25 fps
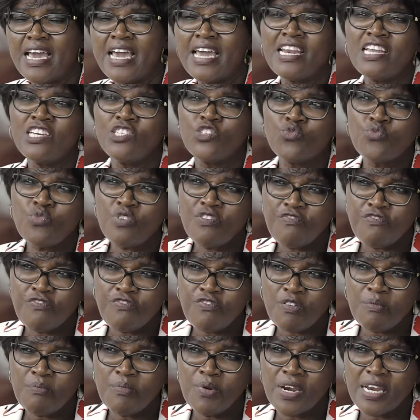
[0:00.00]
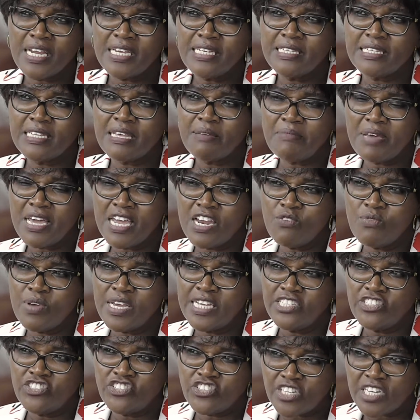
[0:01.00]
And as we formalize them and we
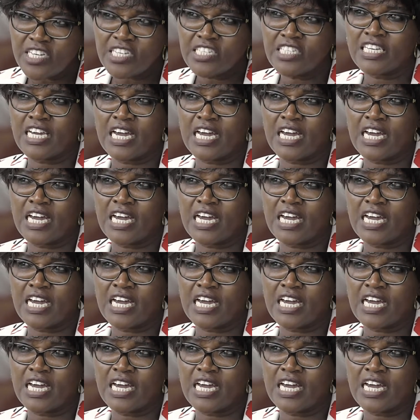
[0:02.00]
inject